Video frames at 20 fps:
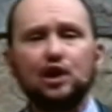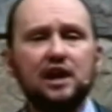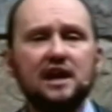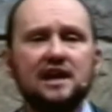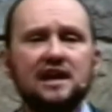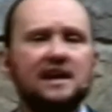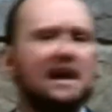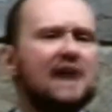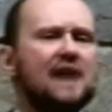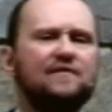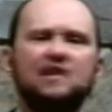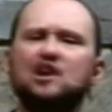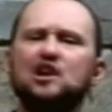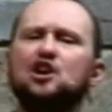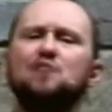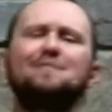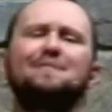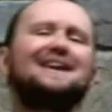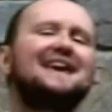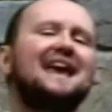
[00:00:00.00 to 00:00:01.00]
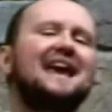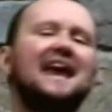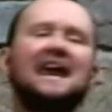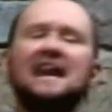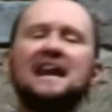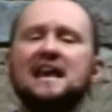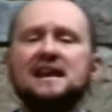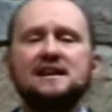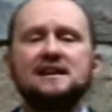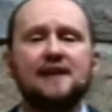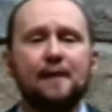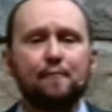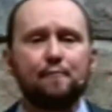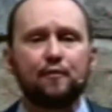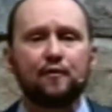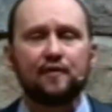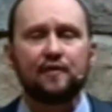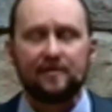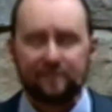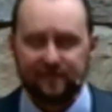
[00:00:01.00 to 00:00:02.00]
enough. It could be any
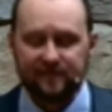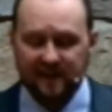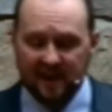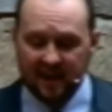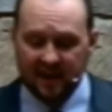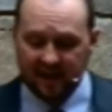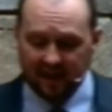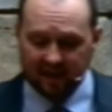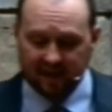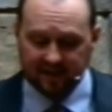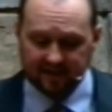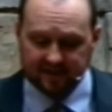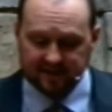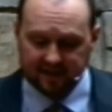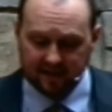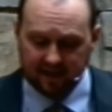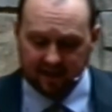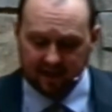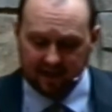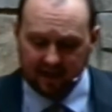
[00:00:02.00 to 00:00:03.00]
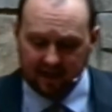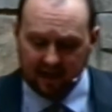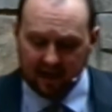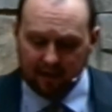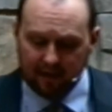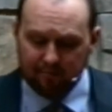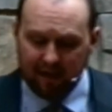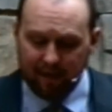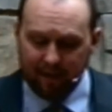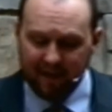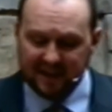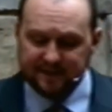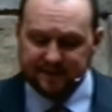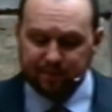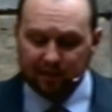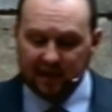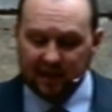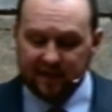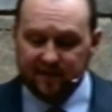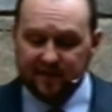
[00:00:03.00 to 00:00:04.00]
number of things. Maybe it's
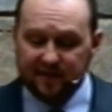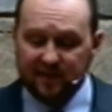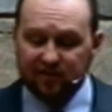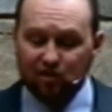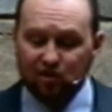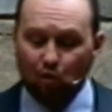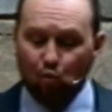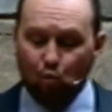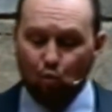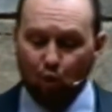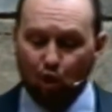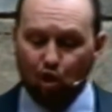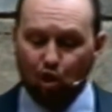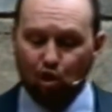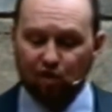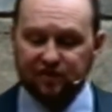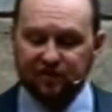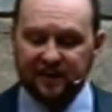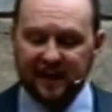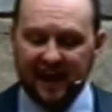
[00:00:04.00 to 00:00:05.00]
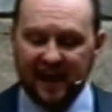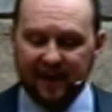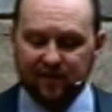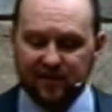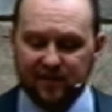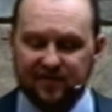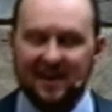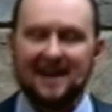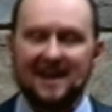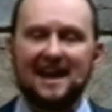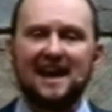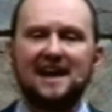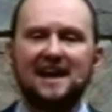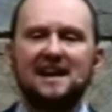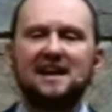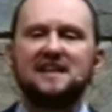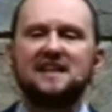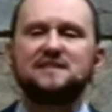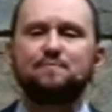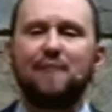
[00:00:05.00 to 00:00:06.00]
believing that the world and everything in
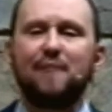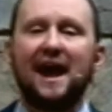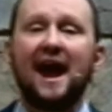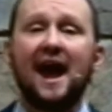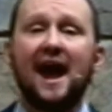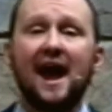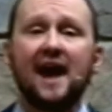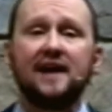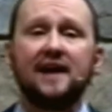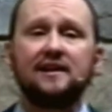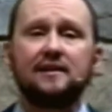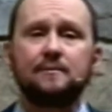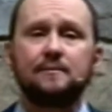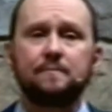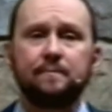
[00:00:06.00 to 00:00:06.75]
it is bad.